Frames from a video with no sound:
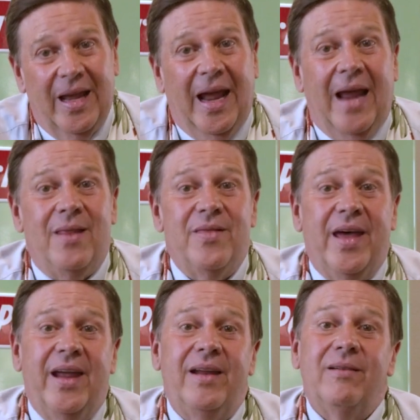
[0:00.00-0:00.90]
And
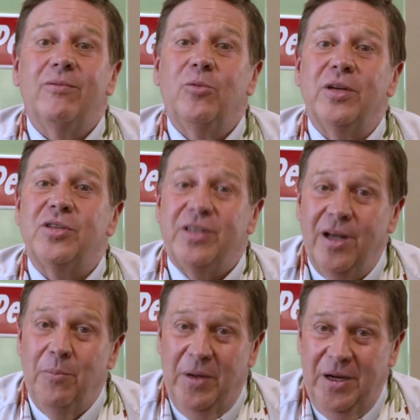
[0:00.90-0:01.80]
they will
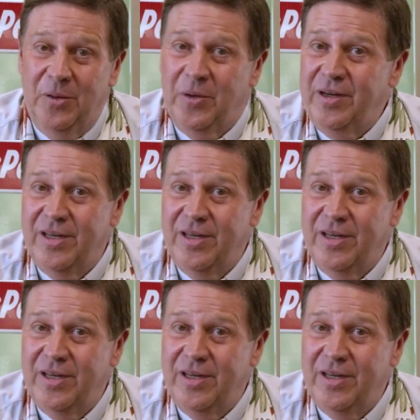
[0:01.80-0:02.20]
still be when